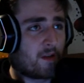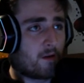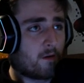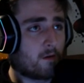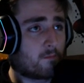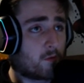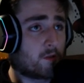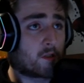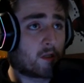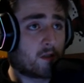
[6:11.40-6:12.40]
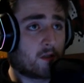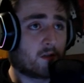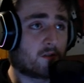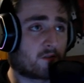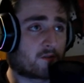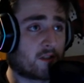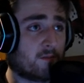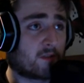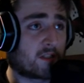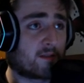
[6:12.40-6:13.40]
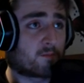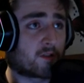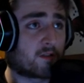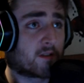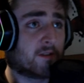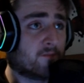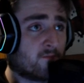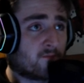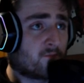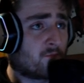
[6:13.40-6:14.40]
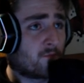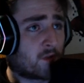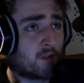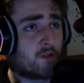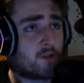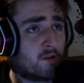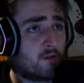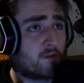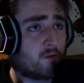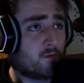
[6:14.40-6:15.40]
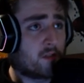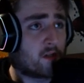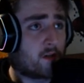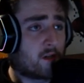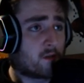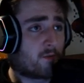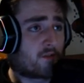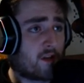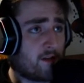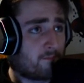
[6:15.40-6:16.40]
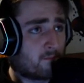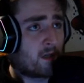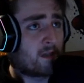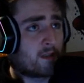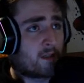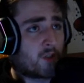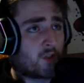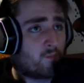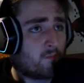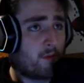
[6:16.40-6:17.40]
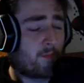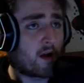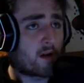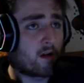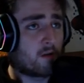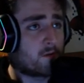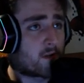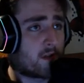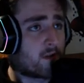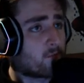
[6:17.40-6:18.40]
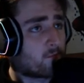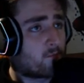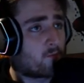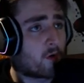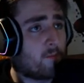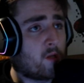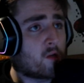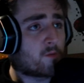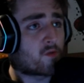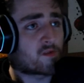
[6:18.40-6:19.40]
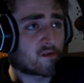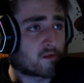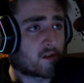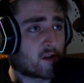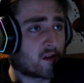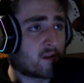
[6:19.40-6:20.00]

Every day it's the same damn thing. Ain't nothing to do down here but sleep. Maybe I'll get lucky and dream me up a son today.